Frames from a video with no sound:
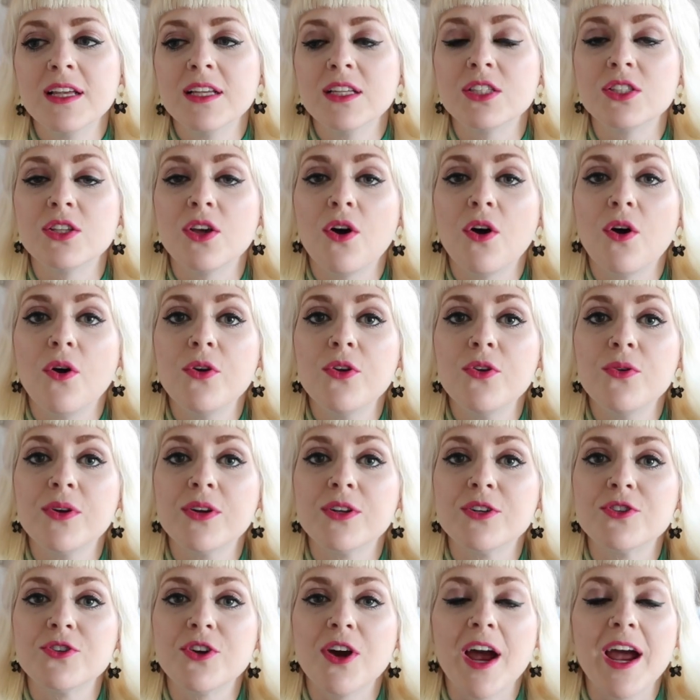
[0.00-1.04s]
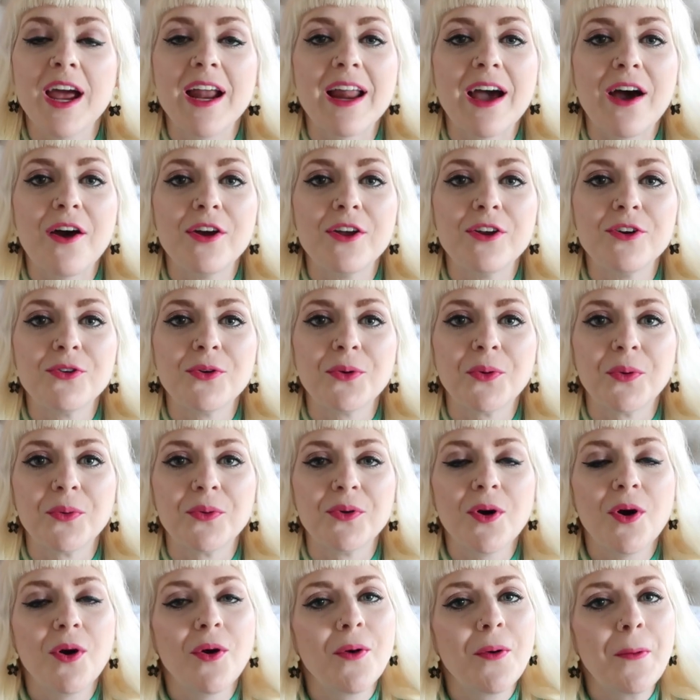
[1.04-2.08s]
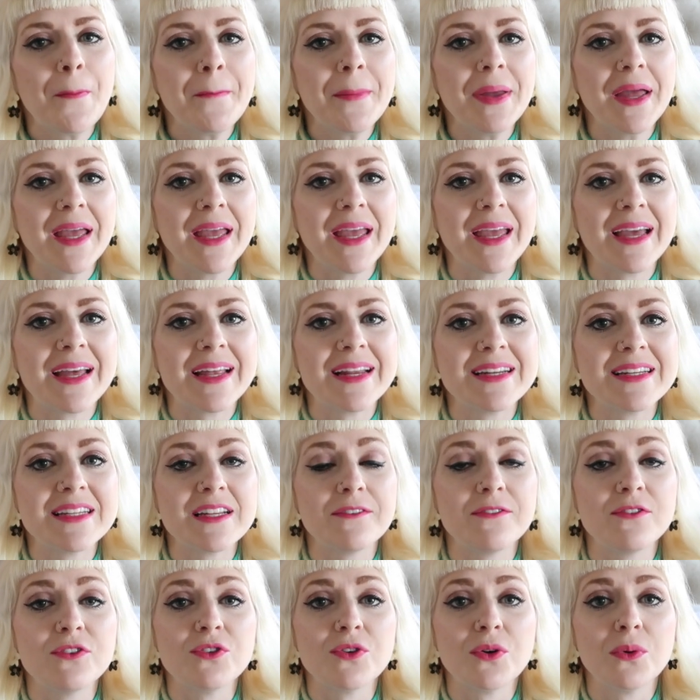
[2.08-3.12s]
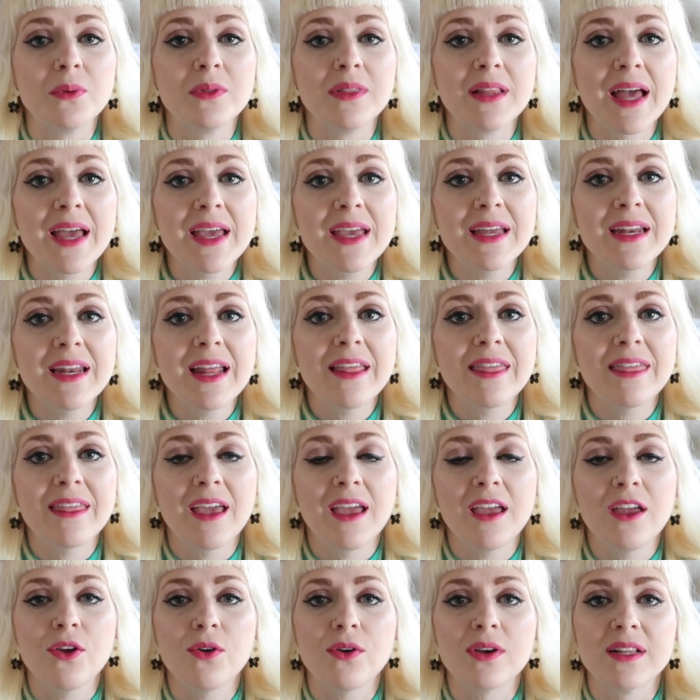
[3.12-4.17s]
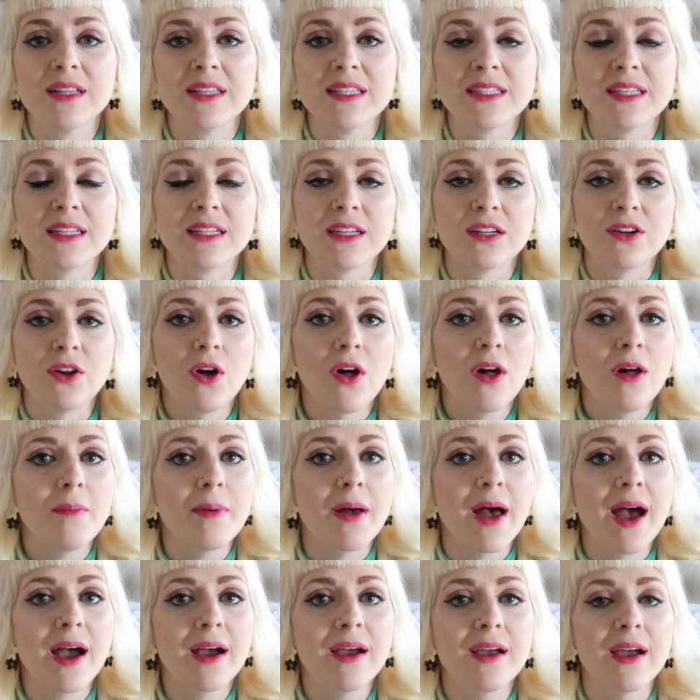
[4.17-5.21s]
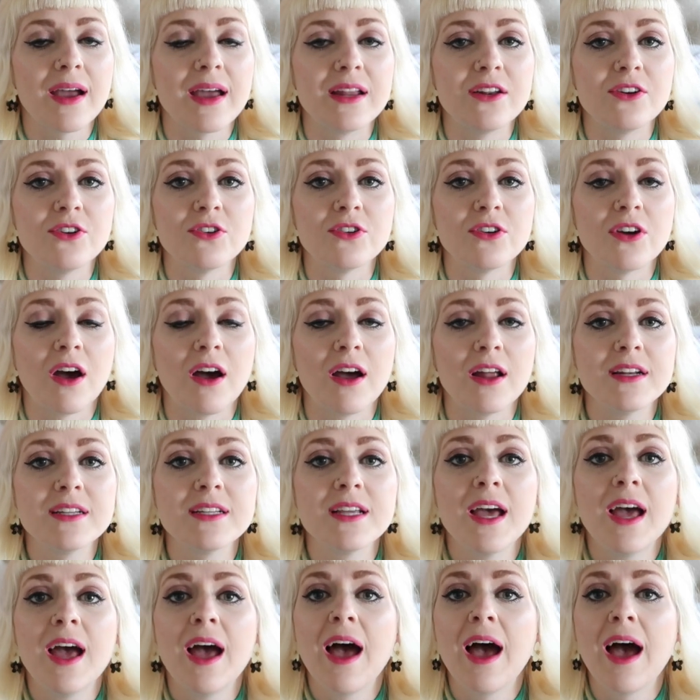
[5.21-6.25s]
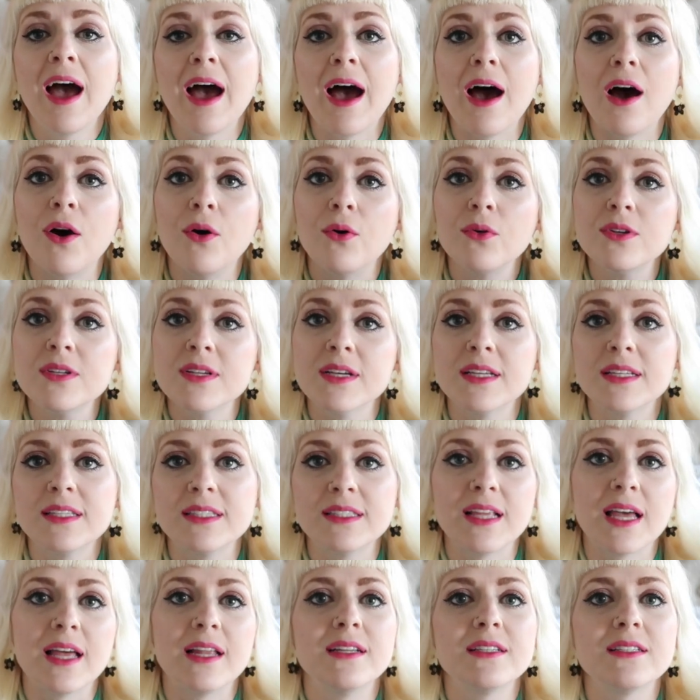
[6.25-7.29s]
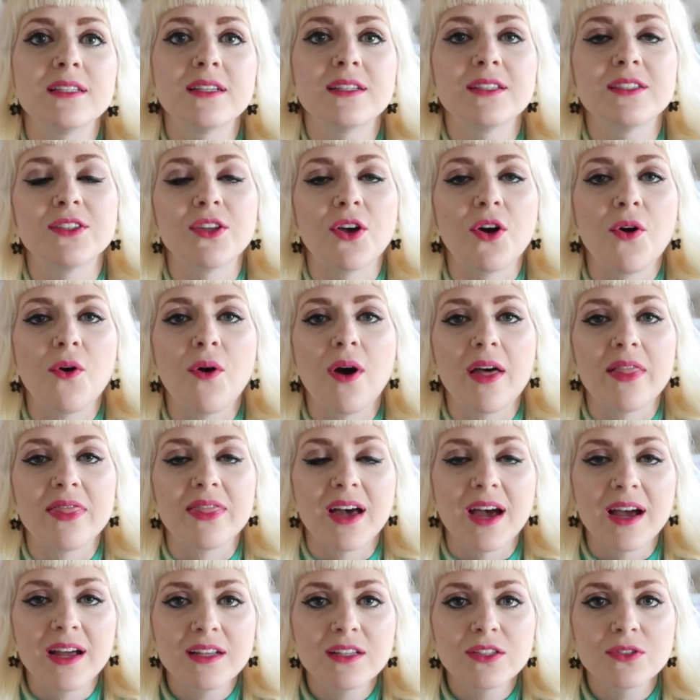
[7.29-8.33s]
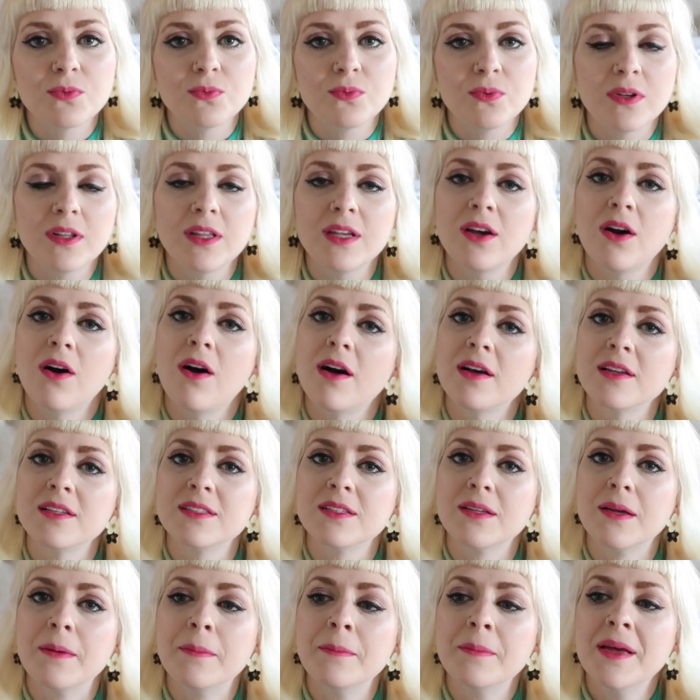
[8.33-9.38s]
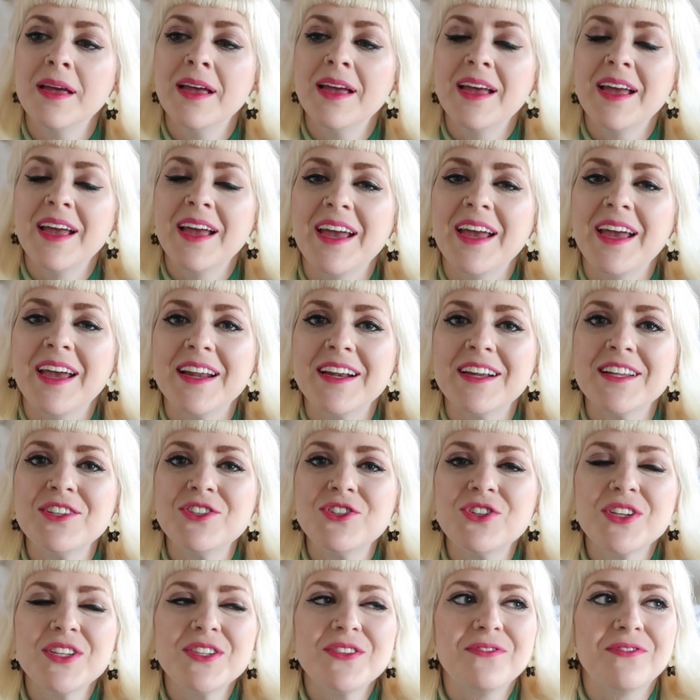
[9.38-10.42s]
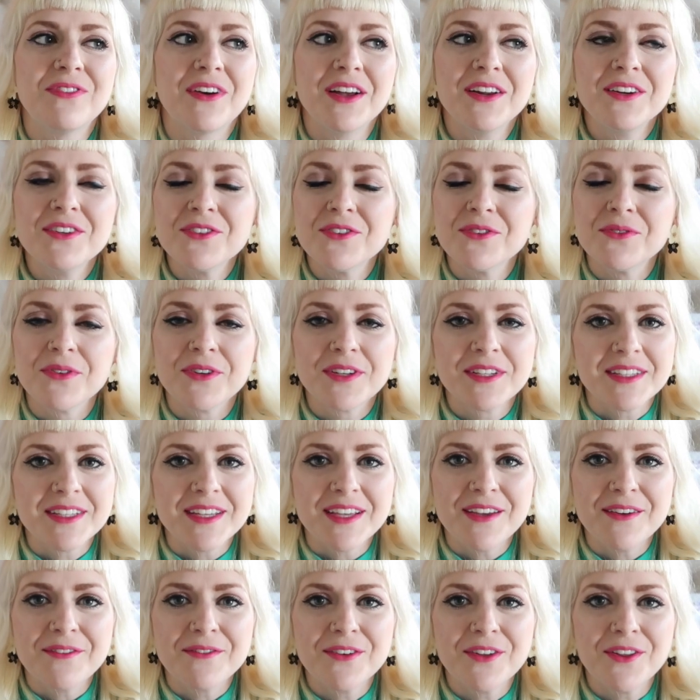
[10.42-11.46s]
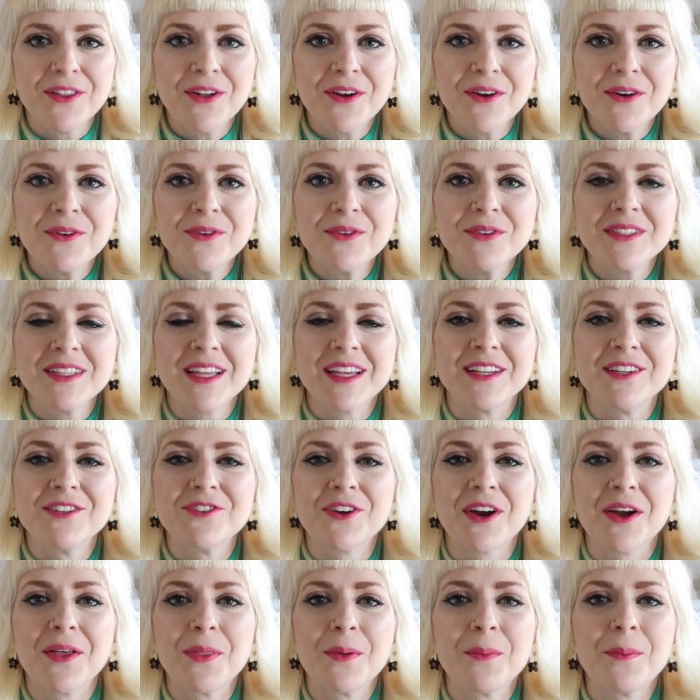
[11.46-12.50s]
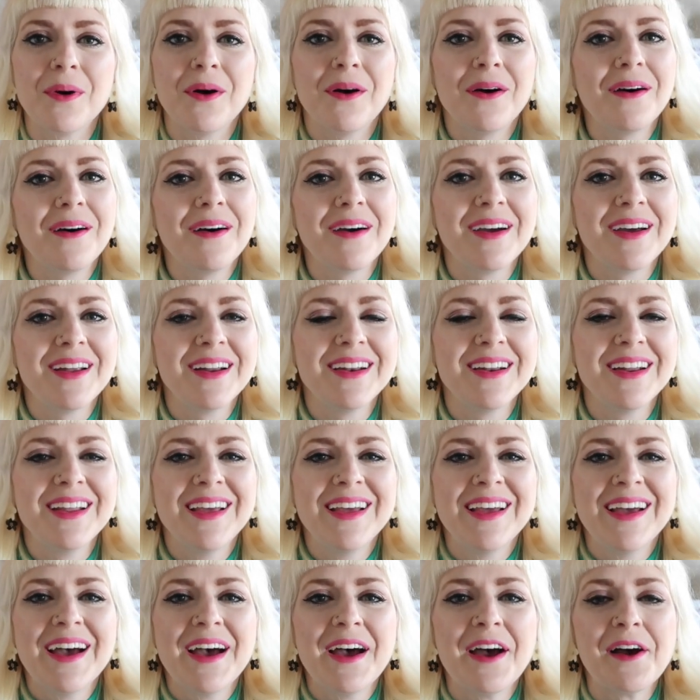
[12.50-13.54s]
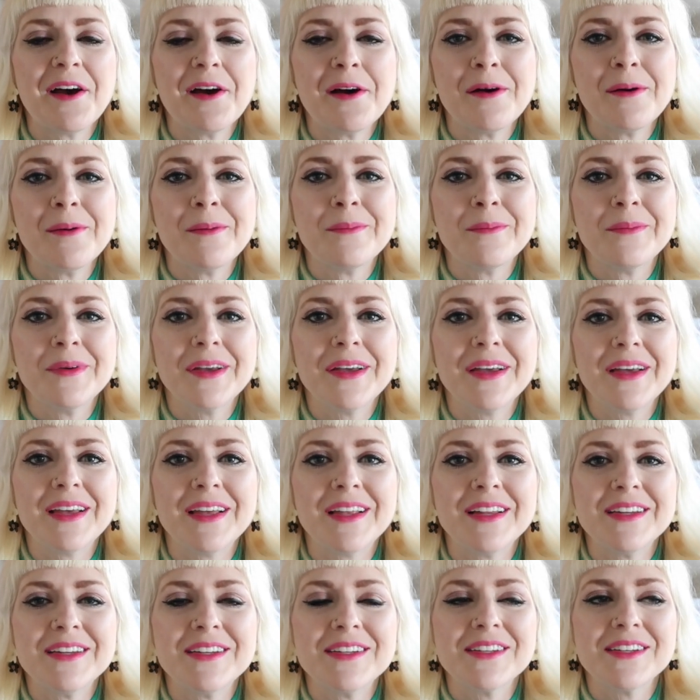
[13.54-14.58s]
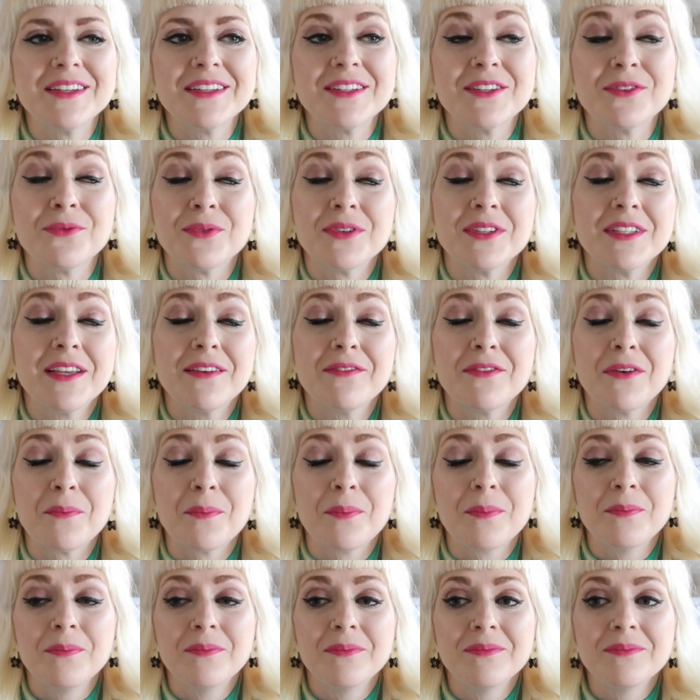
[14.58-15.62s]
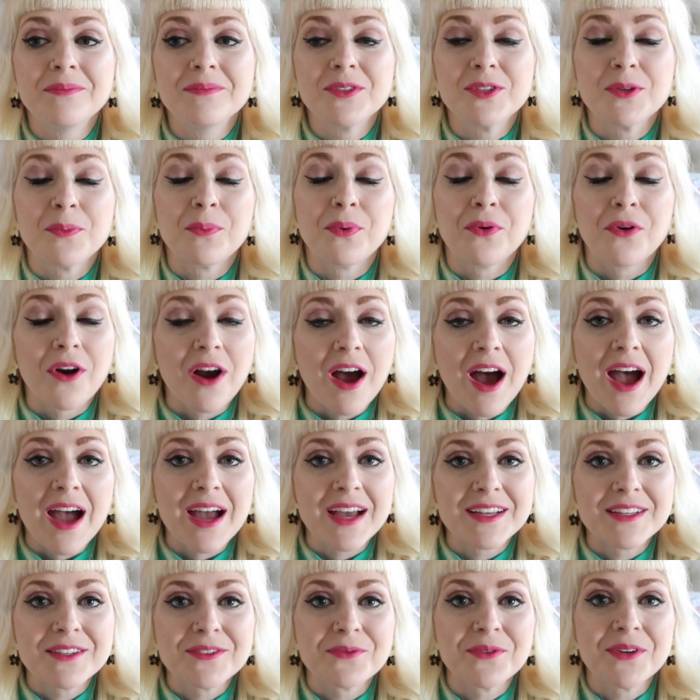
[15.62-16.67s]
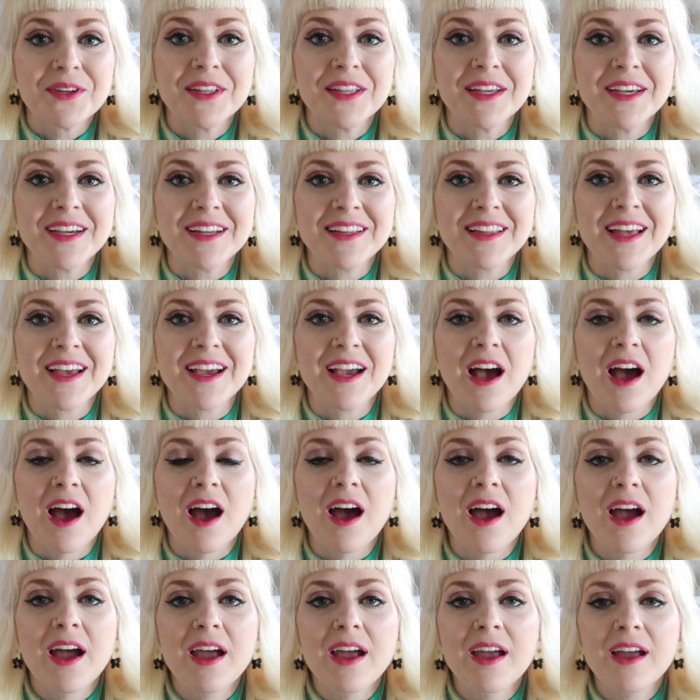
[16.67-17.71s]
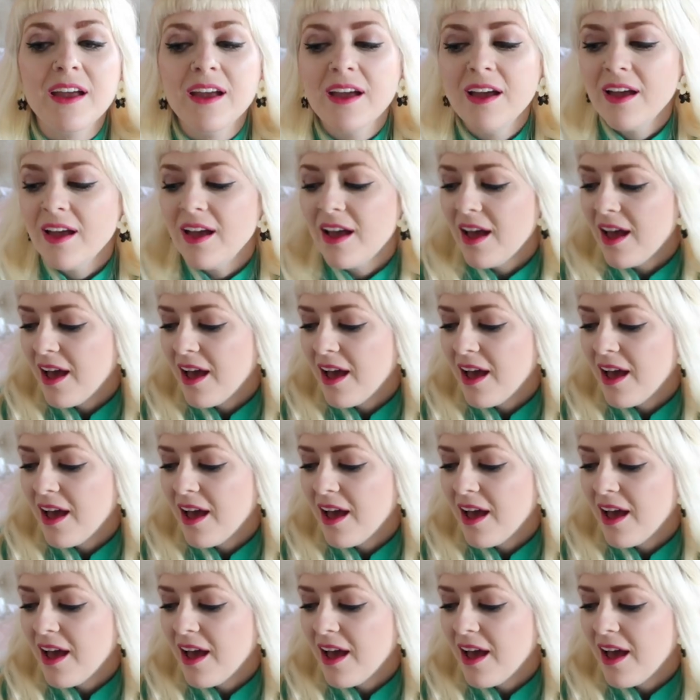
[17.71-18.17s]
So you can try it out in your own home, and if you don't like anything, you can send it all back and you're not out a cent. So that is really awesome, and it's just fun to receive clothes and try them on, and to receive a surprise, really. Like I